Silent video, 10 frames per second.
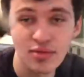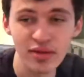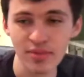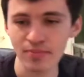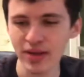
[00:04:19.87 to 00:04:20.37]
one
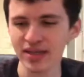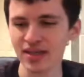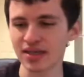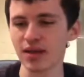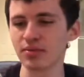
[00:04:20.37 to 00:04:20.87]
of the
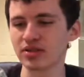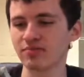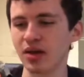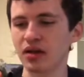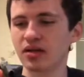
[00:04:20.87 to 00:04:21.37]
best examples
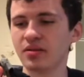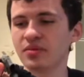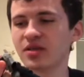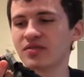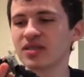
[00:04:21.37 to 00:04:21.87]
of battle
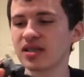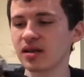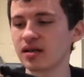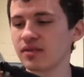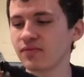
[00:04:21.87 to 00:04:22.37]
damage I've seen
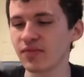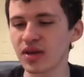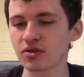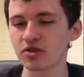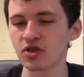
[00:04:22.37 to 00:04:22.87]
on a
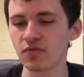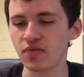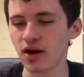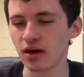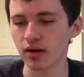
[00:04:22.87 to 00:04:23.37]
figure so
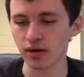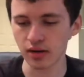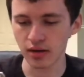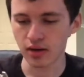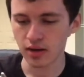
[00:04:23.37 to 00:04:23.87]
far.
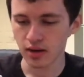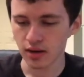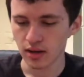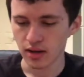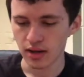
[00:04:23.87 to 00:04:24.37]

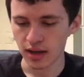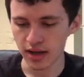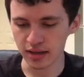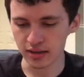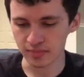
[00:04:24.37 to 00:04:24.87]

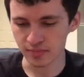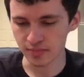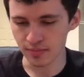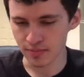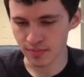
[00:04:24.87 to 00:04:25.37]
And it
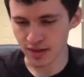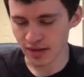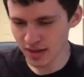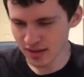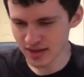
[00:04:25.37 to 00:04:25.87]

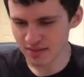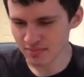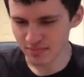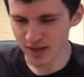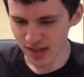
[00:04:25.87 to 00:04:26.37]
honestly
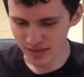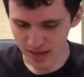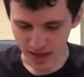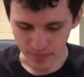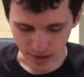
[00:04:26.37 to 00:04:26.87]
makes me
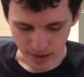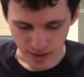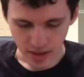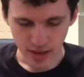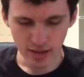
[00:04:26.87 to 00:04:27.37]
happy.
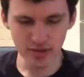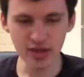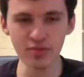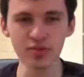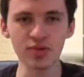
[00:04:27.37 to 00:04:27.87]
He also
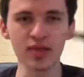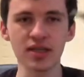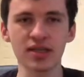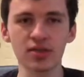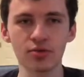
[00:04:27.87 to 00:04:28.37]
comes with
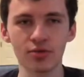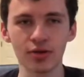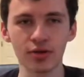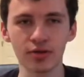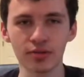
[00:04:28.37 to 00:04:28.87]
this
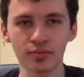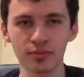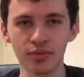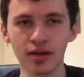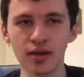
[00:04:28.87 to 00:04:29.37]
sword,
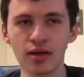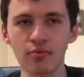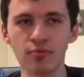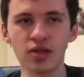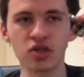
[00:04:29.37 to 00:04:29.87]

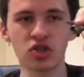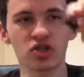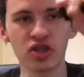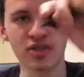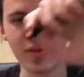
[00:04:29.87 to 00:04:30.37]

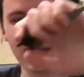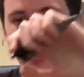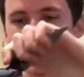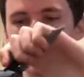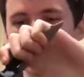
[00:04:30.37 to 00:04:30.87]
which is meant
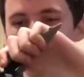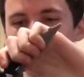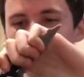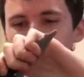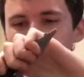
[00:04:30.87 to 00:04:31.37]
to echo his
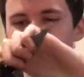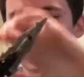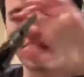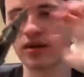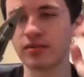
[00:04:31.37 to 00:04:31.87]
G1
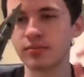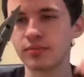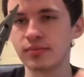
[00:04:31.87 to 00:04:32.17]
figure.